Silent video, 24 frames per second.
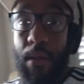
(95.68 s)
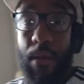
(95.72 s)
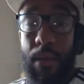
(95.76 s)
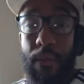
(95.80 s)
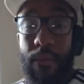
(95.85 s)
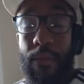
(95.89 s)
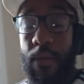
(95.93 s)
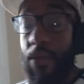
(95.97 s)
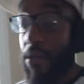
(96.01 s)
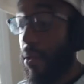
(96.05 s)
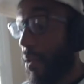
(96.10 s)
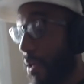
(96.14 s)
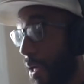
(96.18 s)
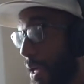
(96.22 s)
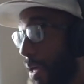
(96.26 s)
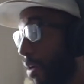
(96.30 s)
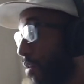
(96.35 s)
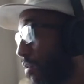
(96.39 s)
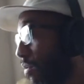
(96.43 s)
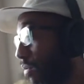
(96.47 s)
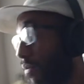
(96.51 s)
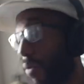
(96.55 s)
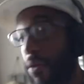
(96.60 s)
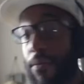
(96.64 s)
Future Kyle
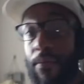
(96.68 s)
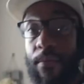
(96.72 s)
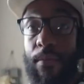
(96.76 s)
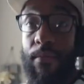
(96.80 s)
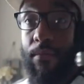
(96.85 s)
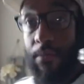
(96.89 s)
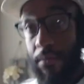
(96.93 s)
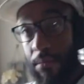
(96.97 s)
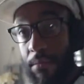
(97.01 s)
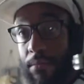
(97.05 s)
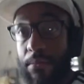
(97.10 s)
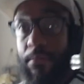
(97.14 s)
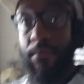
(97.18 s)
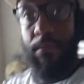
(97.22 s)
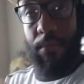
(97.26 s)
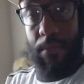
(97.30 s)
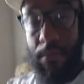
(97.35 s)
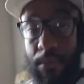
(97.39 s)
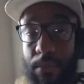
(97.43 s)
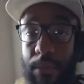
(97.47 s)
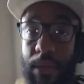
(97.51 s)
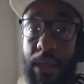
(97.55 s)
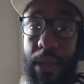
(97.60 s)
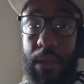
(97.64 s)
from,
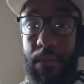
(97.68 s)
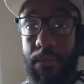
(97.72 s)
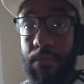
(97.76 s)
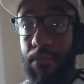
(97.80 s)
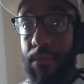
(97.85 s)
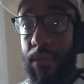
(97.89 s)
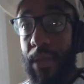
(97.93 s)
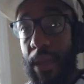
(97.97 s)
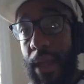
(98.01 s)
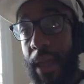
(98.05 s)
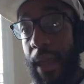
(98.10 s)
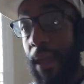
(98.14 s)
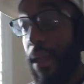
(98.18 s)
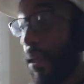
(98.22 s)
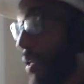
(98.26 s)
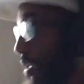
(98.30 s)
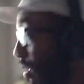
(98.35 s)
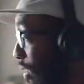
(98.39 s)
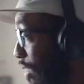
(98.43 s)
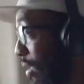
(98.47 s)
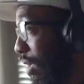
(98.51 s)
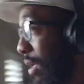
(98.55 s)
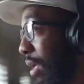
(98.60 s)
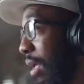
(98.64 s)
you know, today.
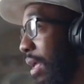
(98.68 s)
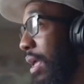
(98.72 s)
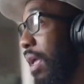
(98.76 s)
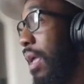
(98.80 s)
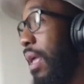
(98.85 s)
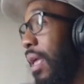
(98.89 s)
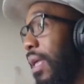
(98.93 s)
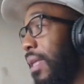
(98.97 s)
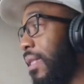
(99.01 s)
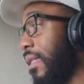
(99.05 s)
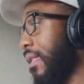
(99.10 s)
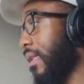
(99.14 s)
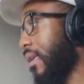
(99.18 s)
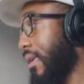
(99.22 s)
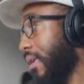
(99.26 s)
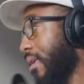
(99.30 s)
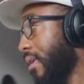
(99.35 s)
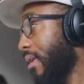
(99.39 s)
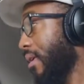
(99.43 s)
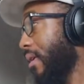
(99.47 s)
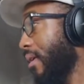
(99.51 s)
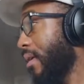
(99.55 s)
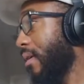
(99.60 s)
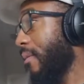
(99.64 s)
And
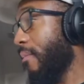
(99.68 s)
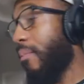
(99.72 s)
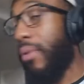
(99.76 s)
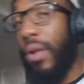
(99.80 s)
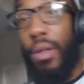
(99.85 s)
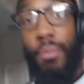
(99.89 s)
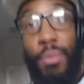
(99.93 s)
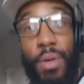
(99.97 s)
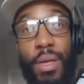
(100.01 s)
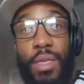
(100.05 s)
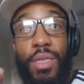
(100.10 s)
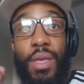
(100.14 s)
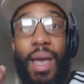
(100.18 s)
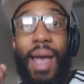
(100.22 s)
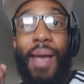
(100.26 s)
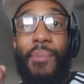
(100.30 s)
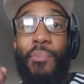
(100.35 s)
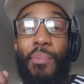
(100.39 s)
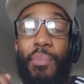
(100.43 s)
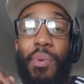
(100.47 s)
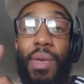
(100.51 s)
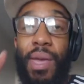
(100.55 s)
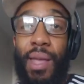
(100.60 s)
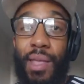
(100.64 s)
pretty much I
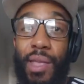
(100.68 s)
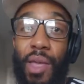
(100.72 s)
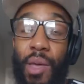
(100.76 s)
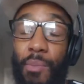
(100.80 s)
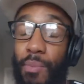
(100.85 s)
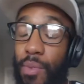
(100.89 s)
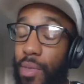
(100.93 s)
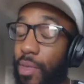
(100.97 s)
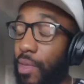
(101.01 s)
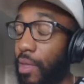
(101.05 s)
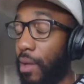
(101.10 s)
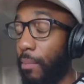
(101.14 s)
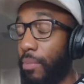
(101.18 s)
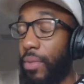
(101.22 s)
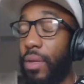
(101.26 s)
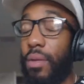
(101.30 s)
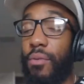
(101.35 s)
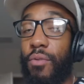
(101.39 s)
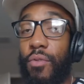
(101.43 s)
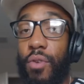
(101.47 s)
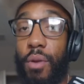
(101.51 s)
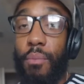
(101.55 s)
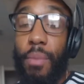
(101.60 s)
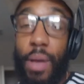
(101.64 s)
picked up something
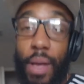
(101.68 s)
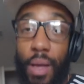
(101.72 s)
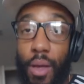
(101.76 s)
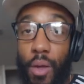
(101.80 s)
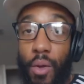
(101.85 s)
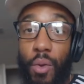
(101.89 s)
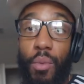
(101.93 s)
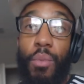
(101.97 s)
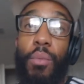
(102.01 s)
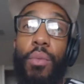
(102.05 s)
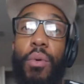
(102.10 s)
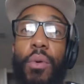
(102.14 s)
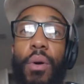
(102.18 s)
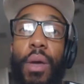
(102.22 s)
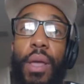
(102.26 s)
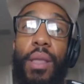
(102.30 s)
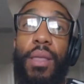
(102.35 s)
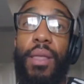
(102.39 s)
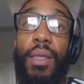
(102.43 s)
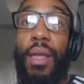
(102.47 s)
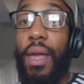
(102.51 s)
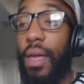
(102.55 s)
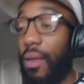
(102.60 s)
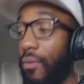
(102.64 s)
from my homeboy,
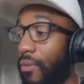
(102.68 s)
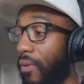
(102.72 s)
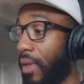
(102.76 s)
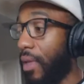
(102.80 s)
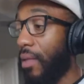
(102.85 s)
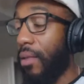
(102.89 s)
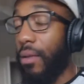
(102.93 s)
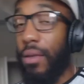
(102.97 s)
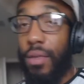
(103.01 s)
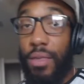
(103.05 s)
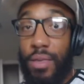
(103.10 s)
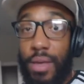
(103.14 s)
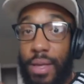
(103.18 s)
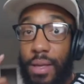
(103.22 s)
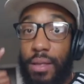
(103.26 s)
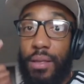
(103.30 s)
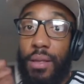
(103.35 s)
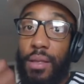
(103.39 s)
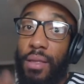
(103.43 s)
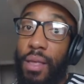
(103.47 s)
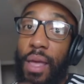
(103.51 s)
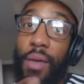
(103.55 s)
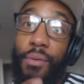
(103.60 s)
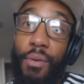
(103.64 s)
David. Shout out to
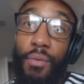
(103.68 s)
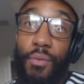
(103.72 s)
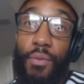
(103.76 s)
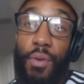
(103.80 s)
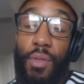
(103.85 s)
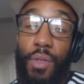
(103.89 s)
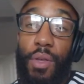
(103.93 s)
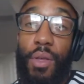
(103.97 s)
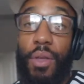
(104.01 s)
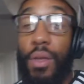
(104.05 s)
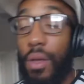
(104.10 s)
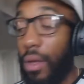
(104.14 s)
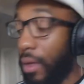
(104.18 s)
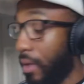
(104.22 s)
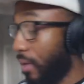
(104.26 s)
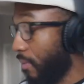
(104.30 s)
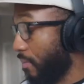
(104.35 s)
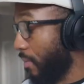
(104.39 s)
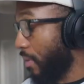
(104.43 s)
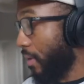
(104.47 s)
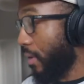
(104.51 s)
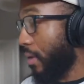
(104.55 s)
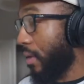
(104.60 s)
David for the hookup.